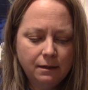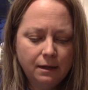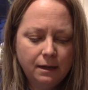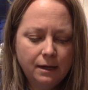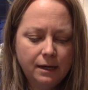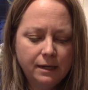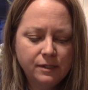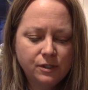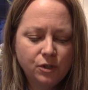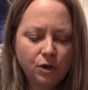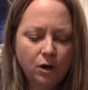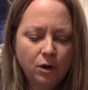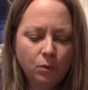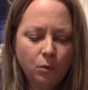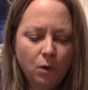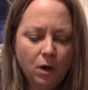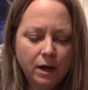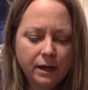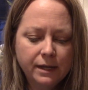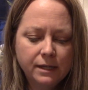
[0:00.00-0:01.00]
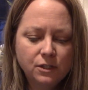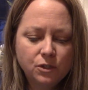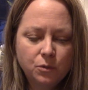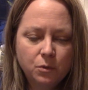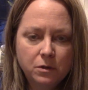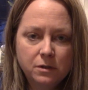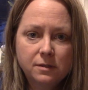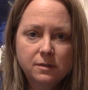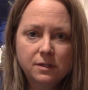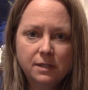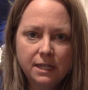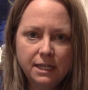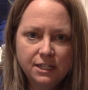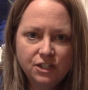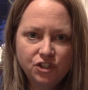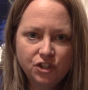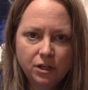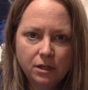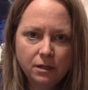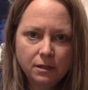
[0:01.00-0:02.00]
and I started walking towards the
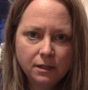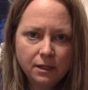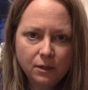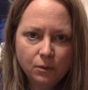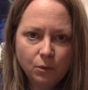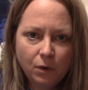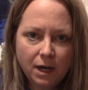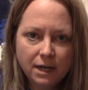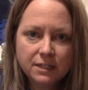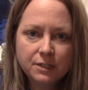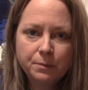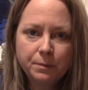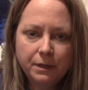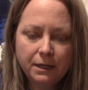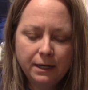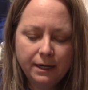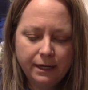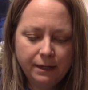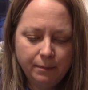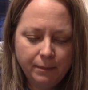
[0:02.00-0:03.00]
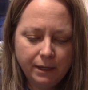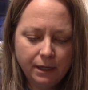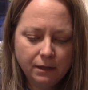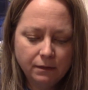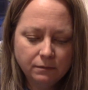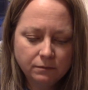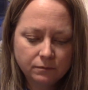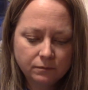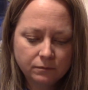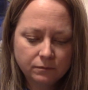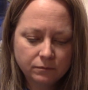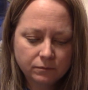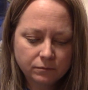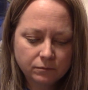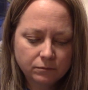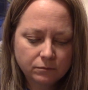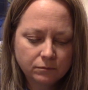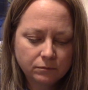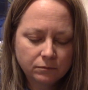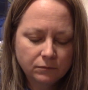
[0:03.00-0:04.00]
kitchen. He walked behind me.
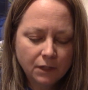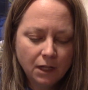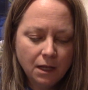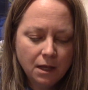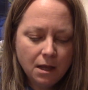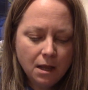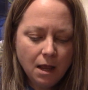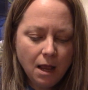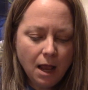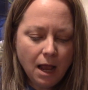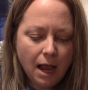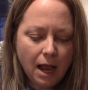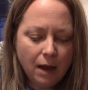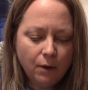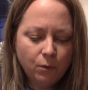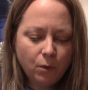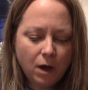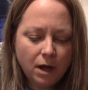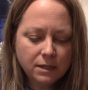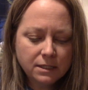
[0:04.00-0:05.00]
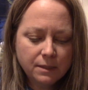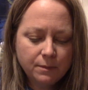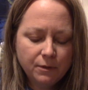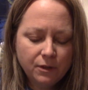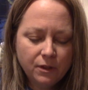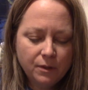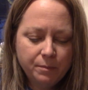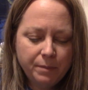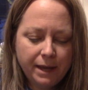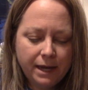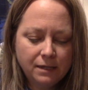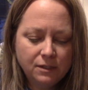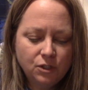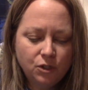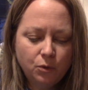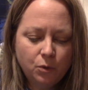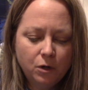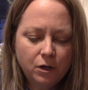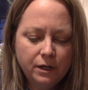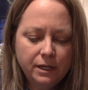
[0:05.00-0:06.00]
I walked him to the back
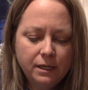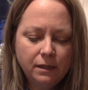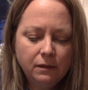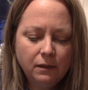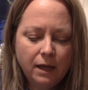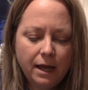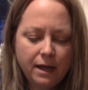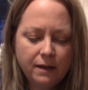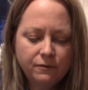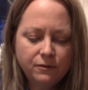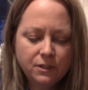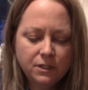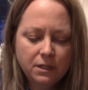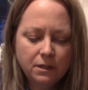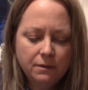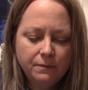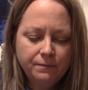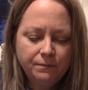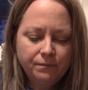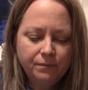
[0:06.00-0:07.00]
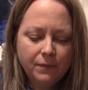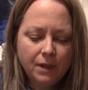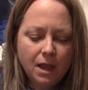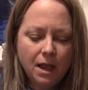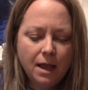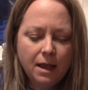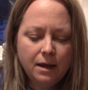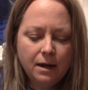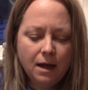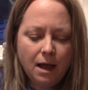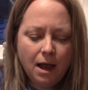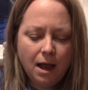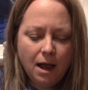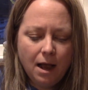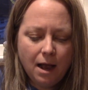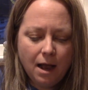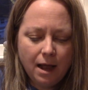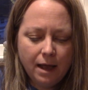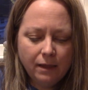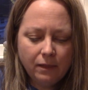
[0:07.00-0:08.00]
door. He left, and
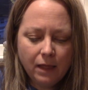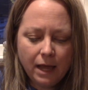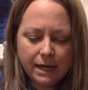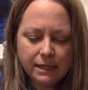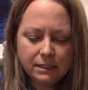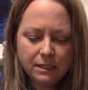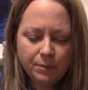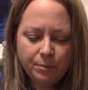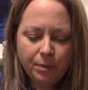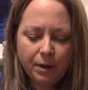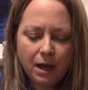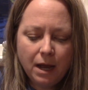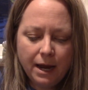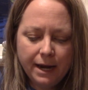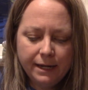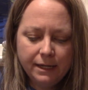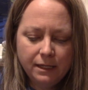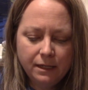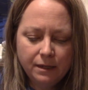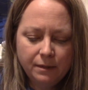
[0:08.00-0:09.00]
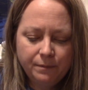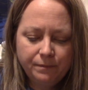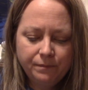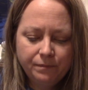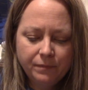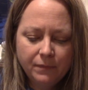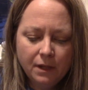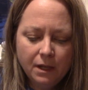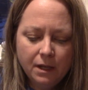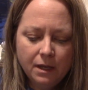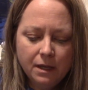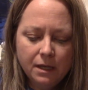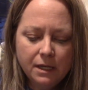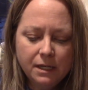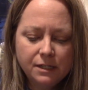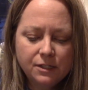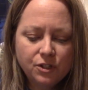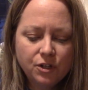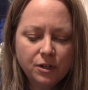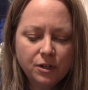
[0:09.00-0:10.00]
I locked it behind him. It